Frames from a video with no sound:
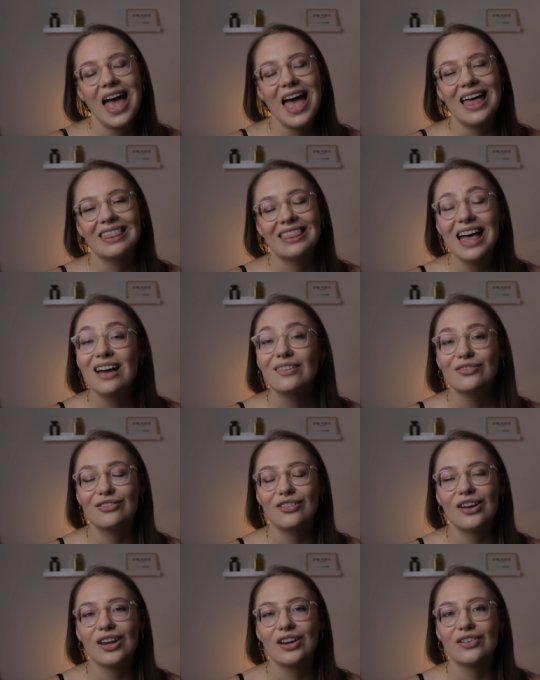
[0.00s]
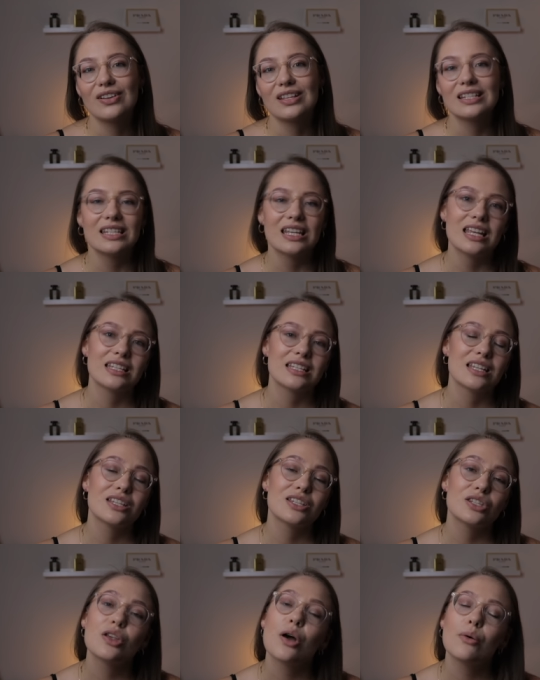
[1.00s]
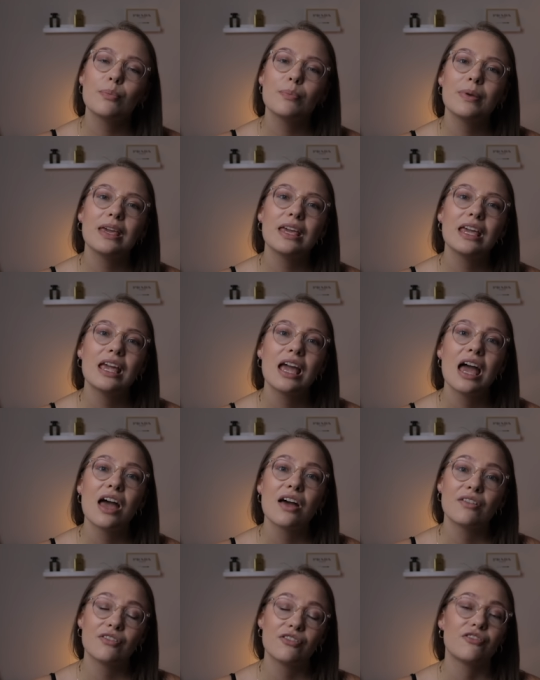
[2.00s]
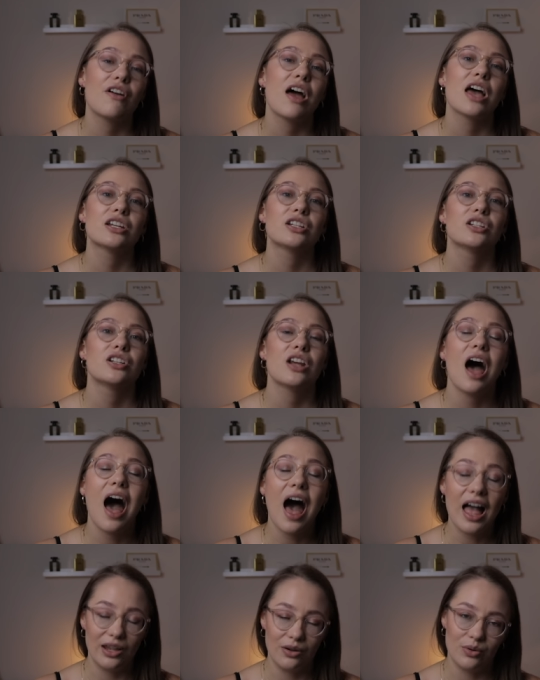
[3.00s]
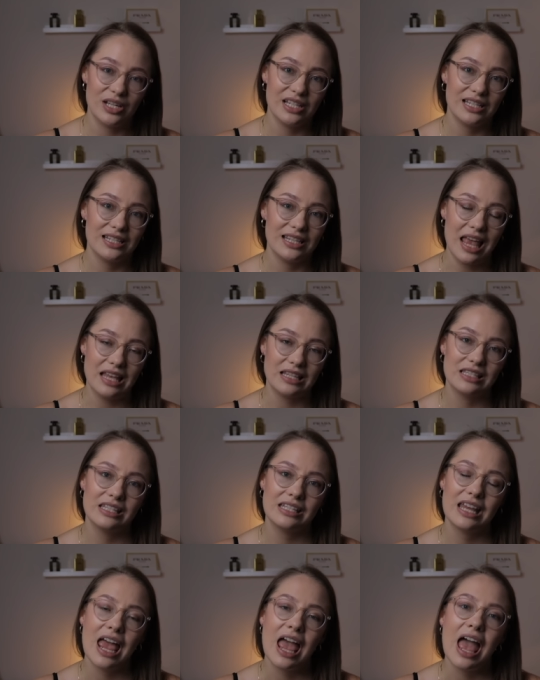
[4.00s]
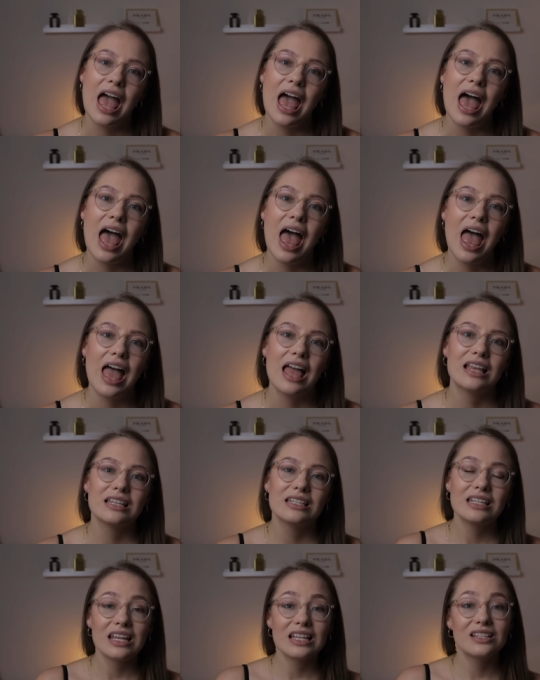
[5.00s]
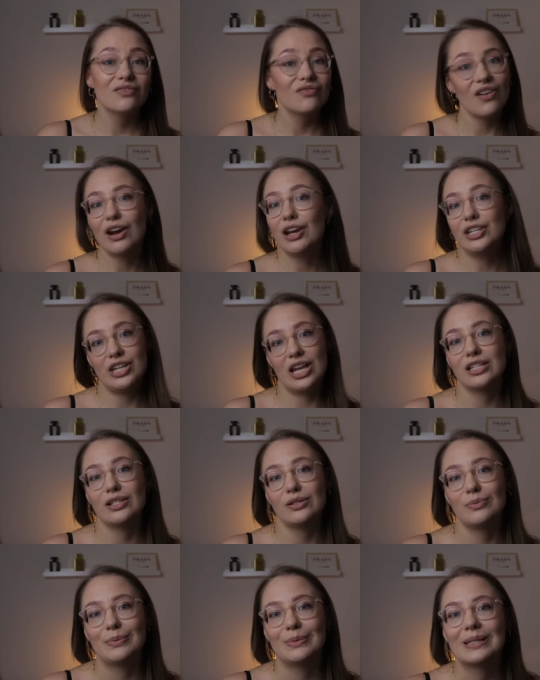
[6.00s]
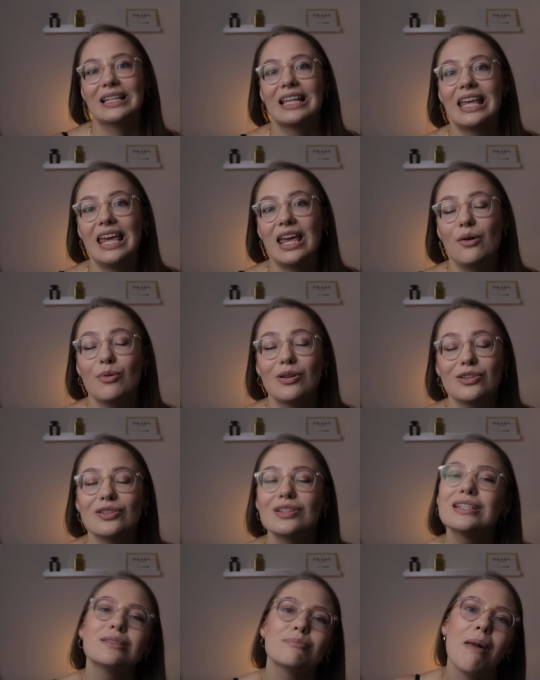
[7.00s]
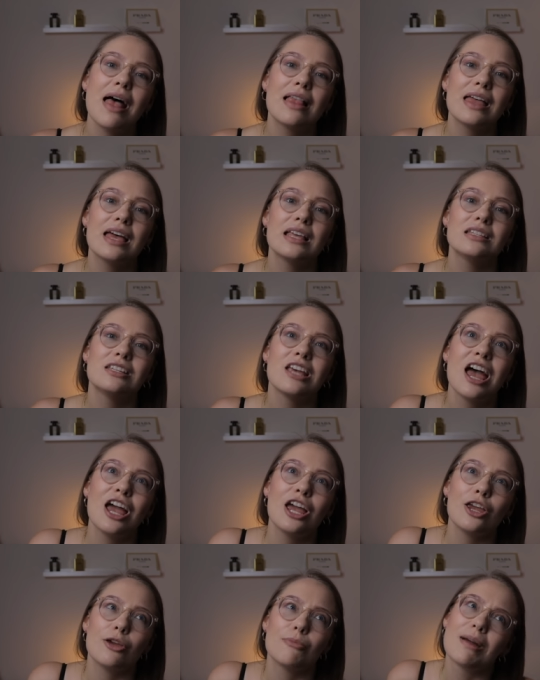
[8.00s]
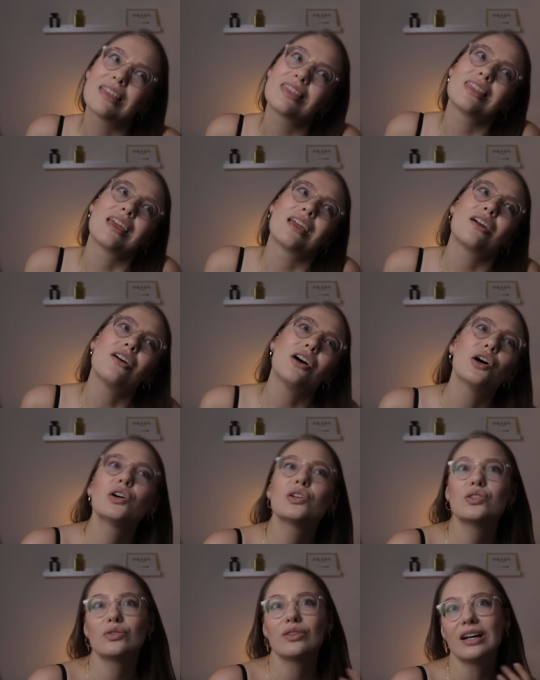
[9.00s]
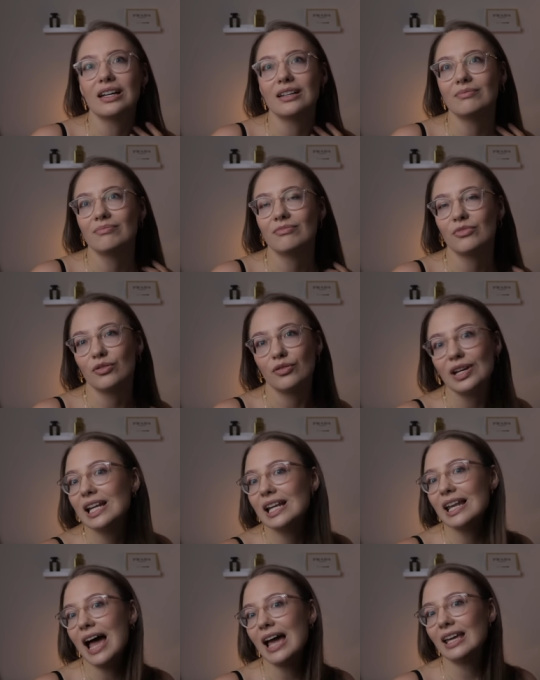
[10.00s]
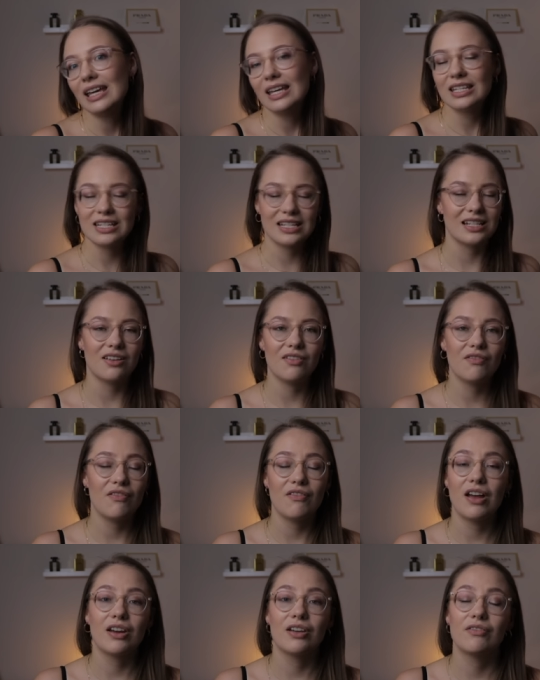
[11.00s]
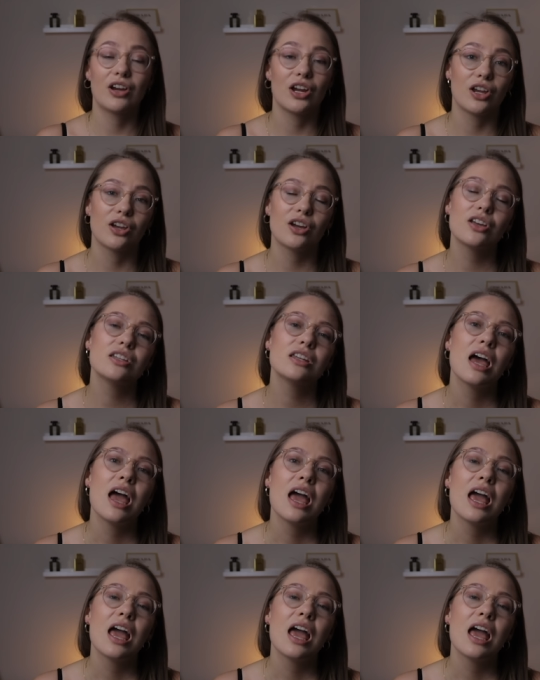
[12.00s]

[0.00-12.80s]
And that fragrance is a soapy, fresh iris scent and it's very gentlemanly. When you smell it, you might think, oh, do I really like it? Is it very, very good?